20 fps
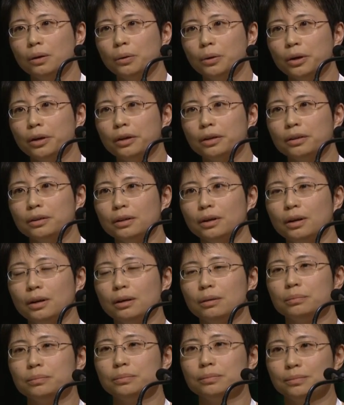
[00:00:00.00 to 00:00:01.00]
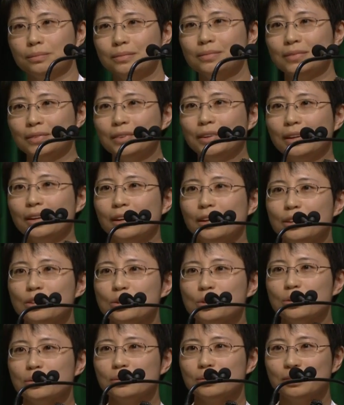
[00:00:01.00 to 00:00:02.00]
Okay,
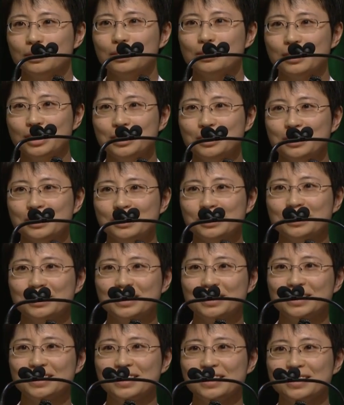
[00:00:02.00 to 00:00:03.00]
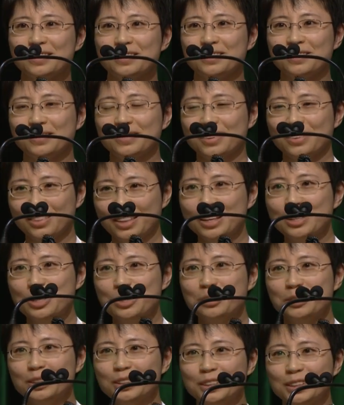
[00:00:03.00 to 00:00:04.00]
so thank you. Okay. Thank
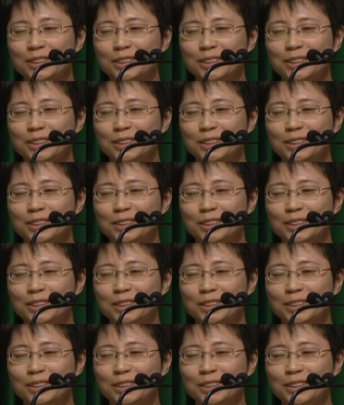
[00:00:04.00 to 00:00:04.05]
you.